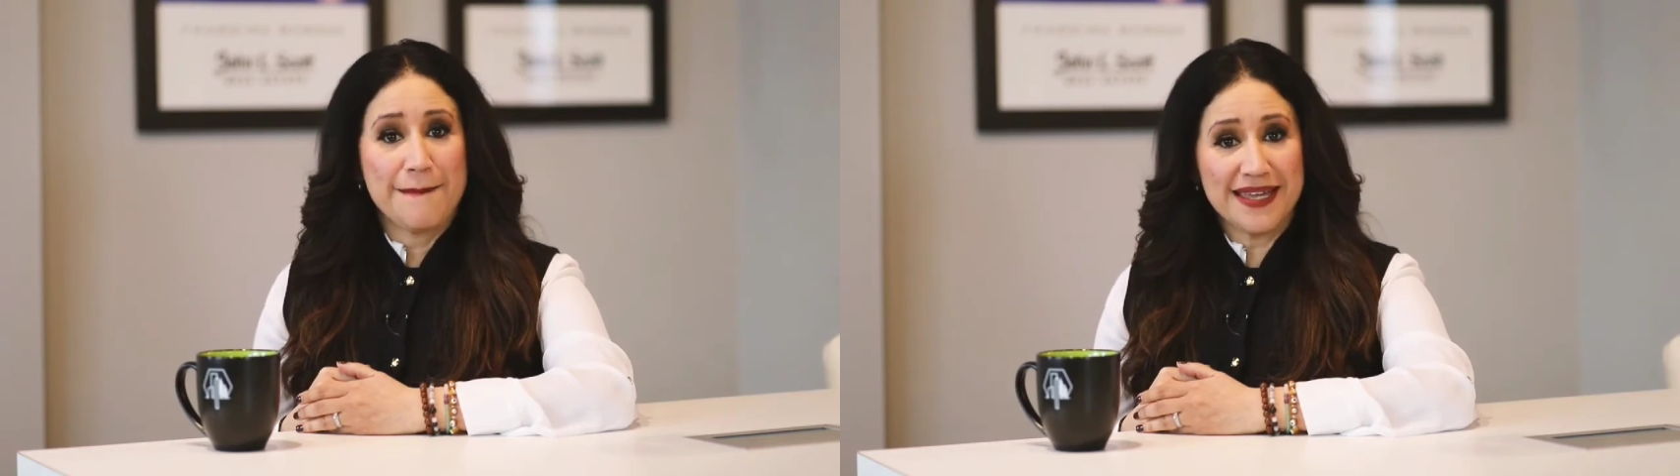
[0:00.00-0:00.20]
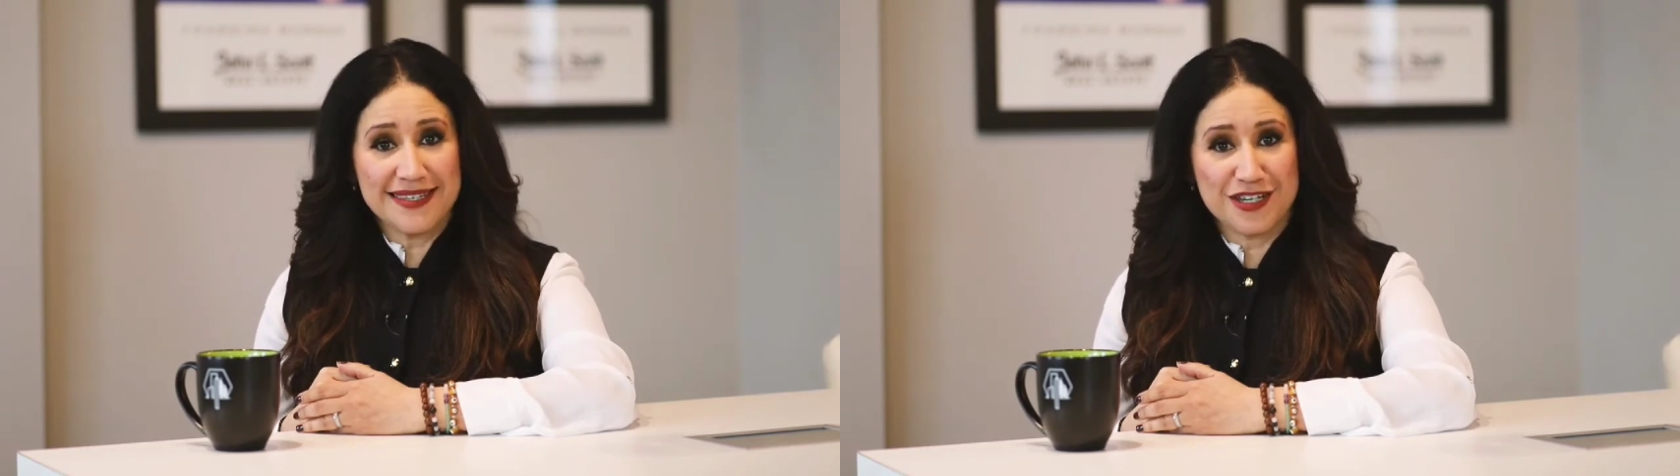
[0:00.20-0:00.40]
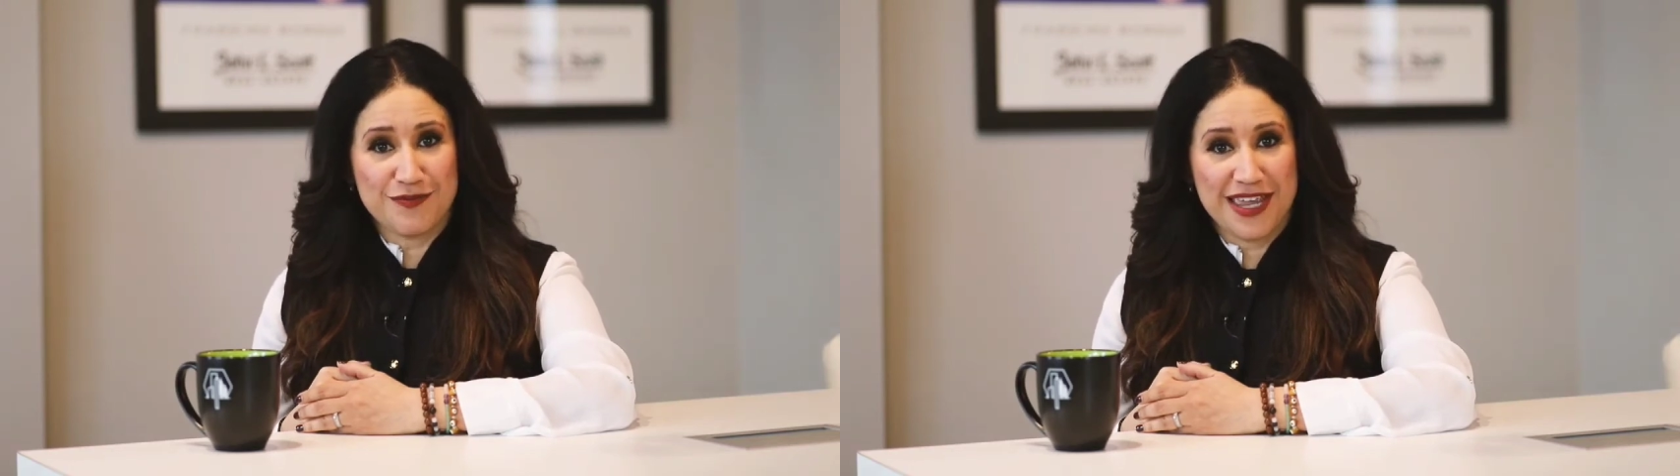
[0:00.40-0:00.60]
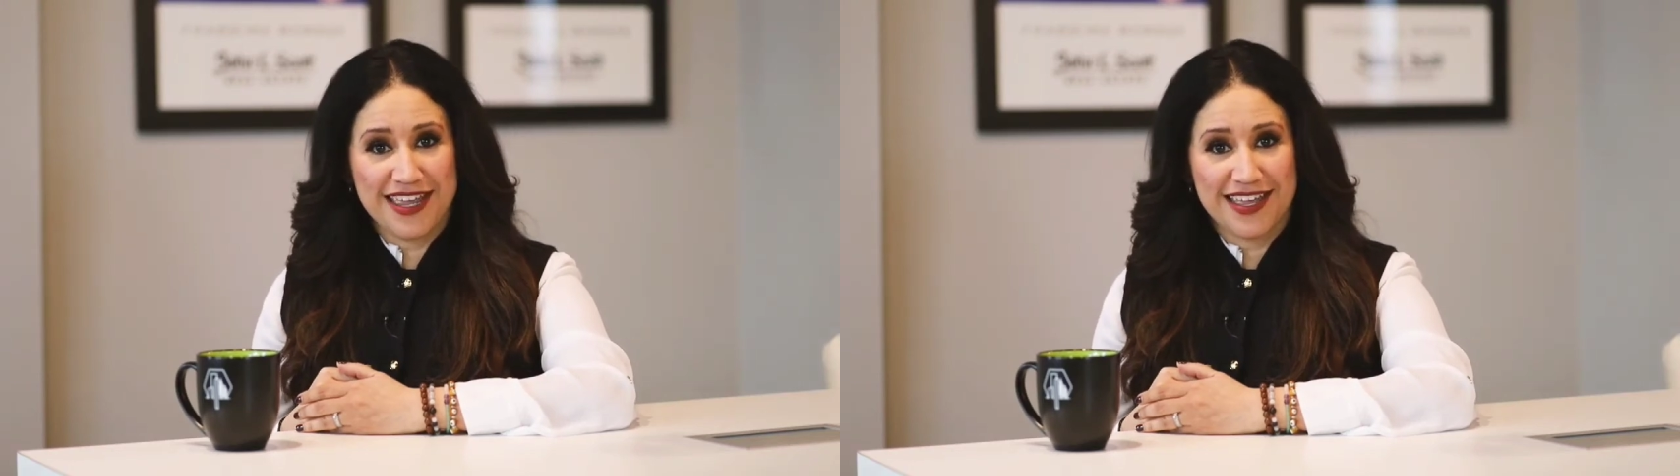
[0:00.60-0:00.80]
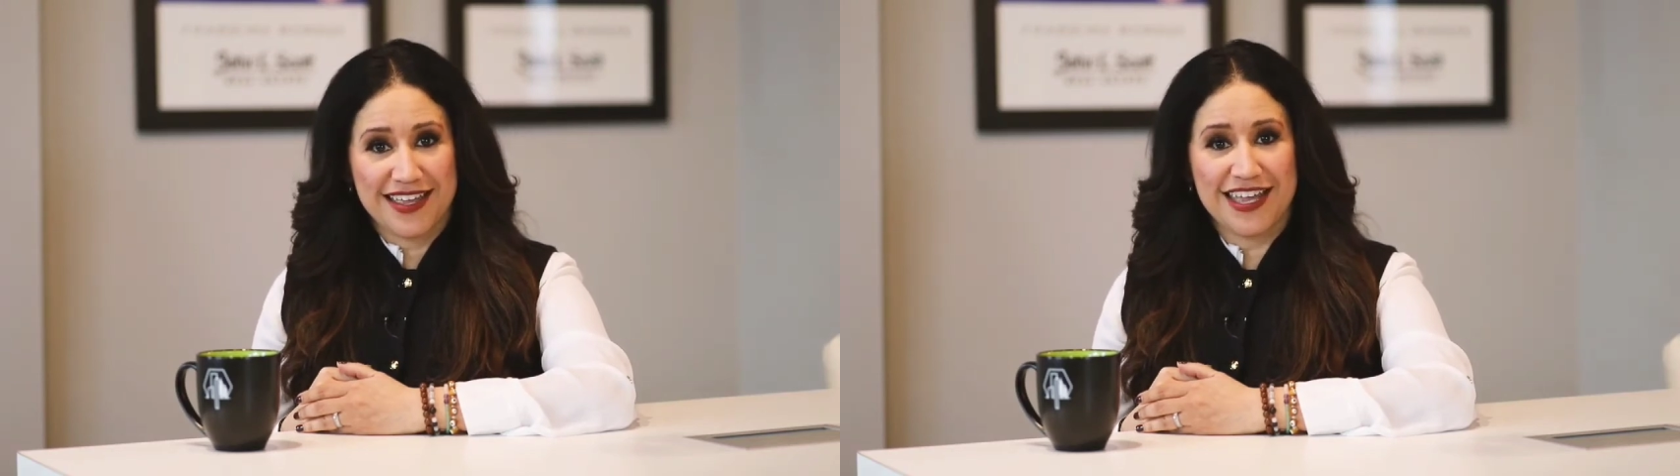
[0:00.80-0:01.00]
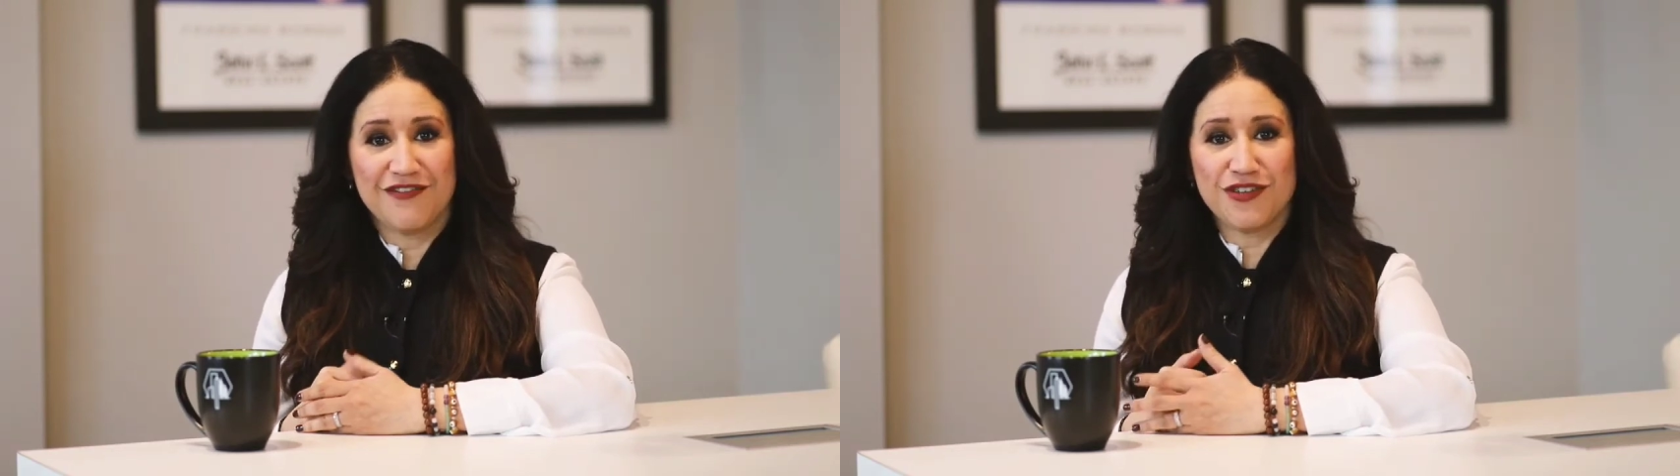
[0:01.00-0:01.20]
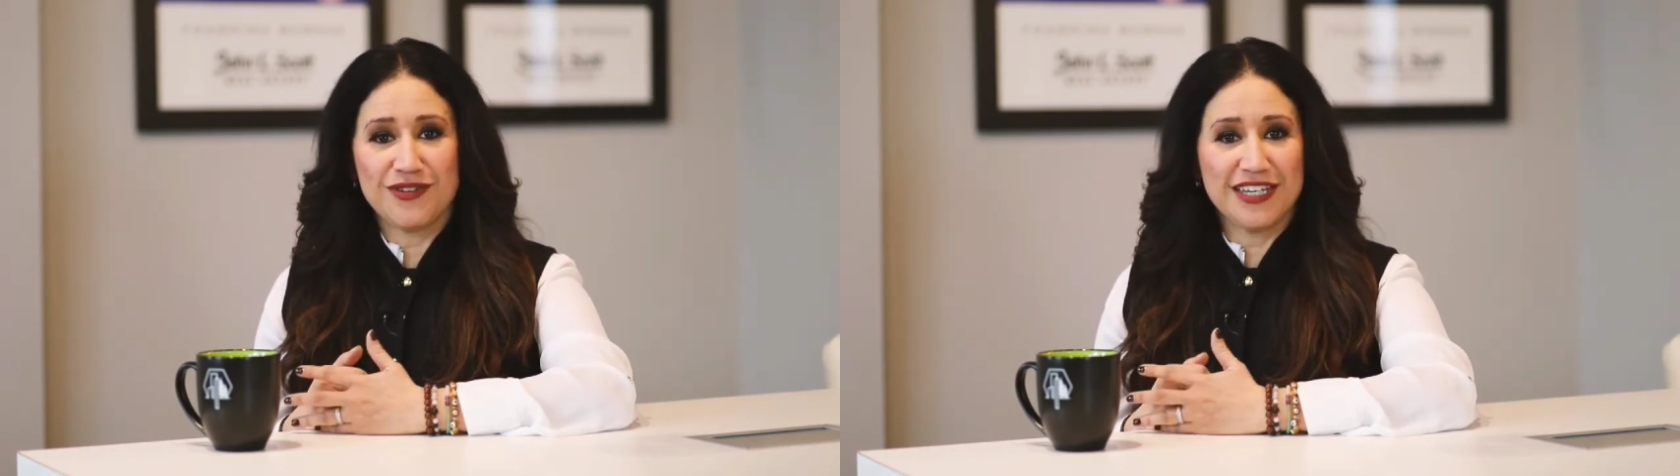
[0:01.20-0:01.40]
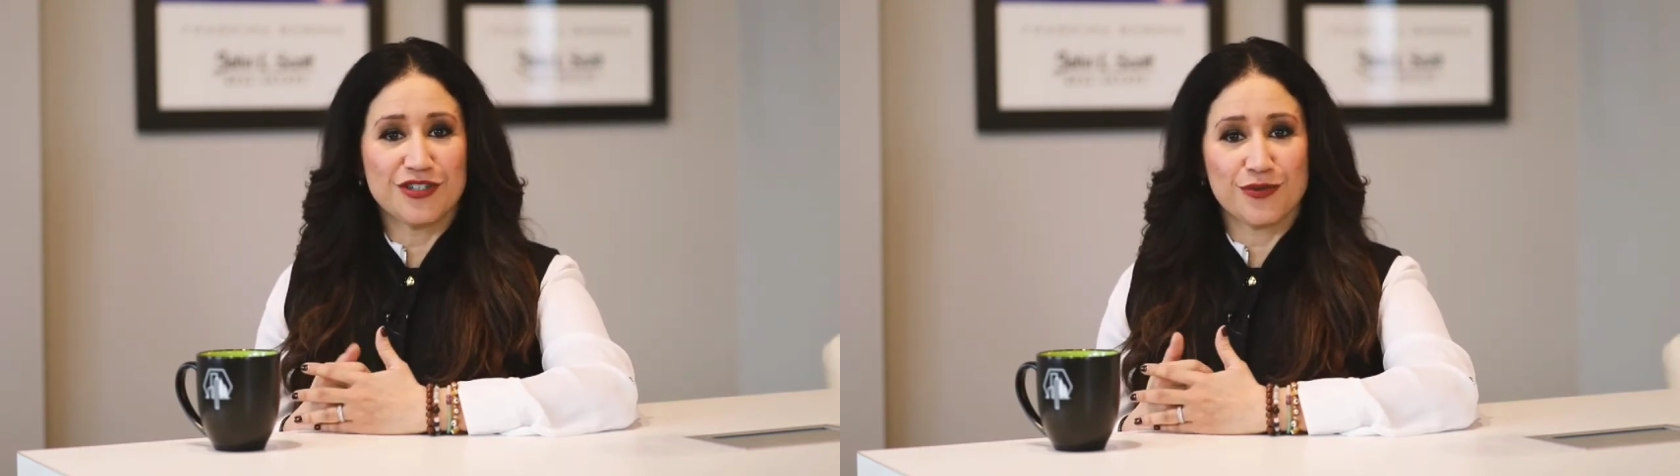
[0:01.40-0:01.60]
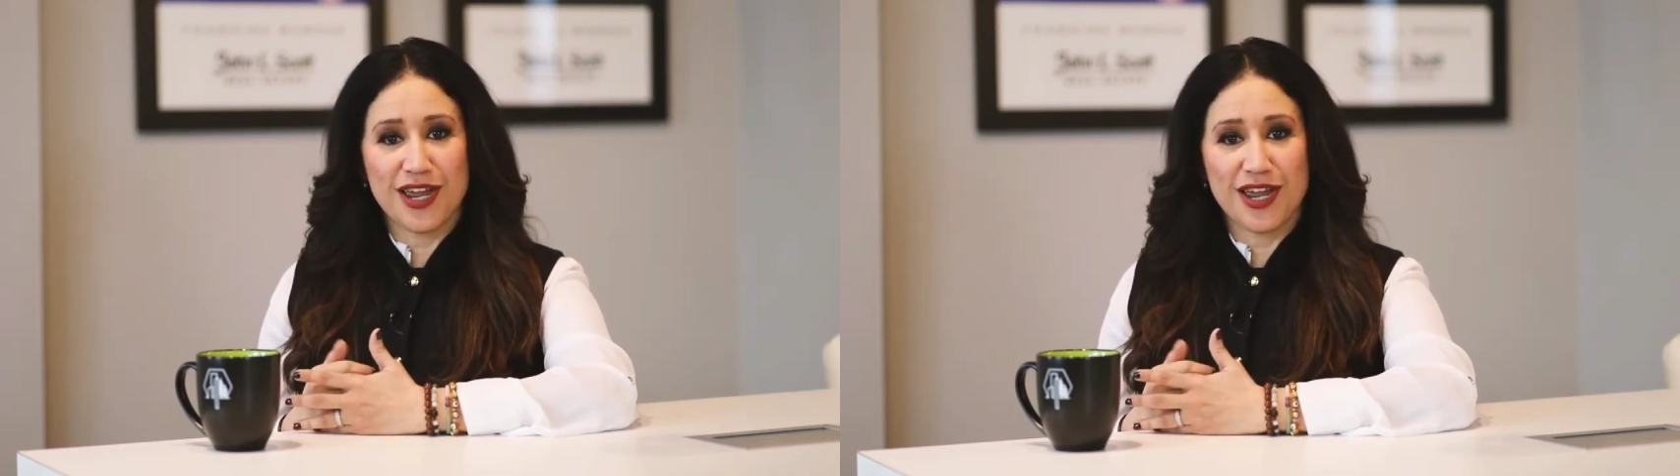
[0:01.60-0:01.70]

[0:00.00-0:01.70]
Message me if you need